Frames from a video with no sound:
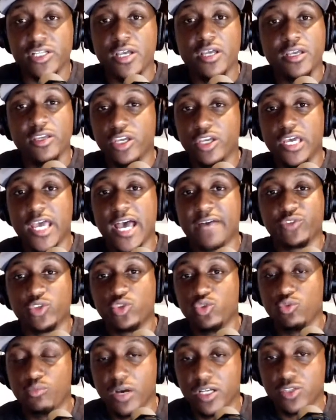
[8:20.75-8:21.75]
You ain't have to too
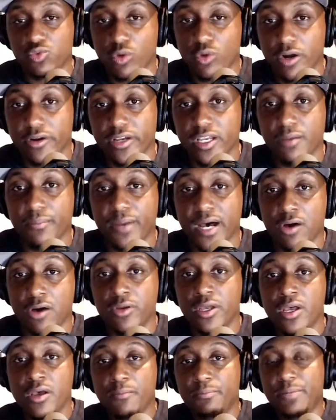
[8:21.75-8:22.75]
much worry about
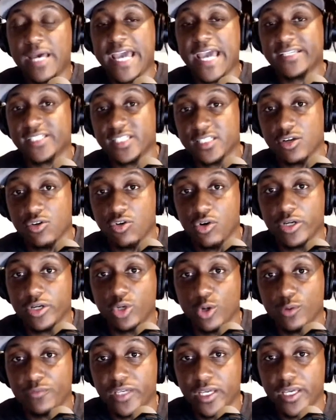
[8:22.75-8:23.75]
passes going
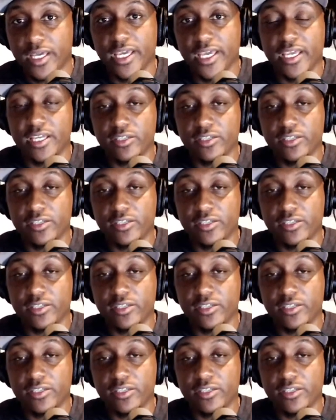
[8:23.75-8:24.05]
over your head.